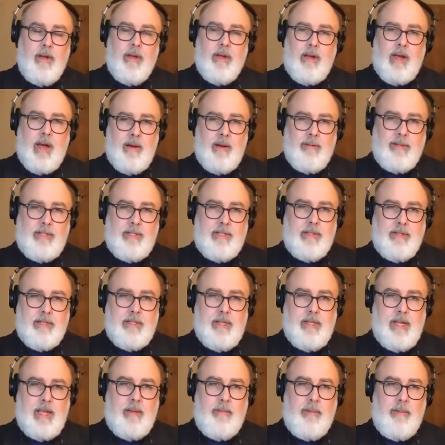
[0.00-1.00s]
common sense
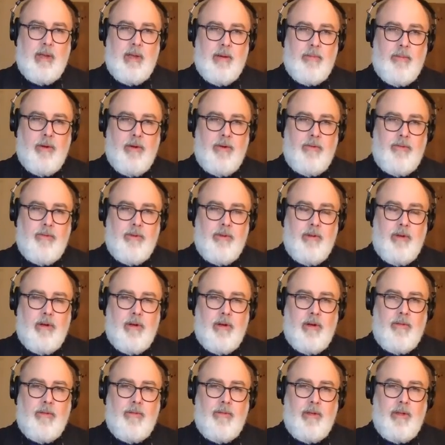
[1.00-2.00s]
naming approach
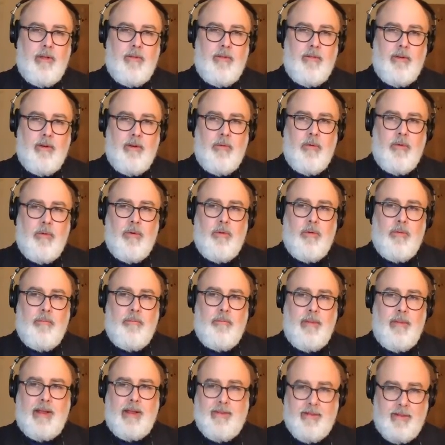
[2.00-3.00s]
that will
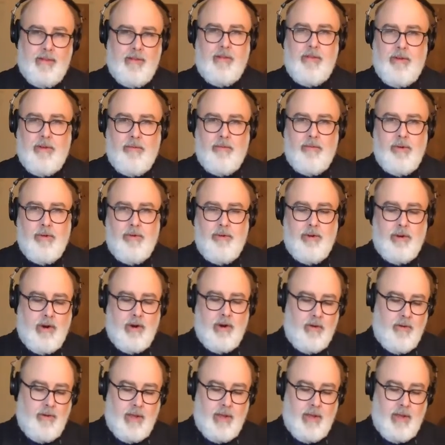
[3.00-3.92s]
make sense to future year.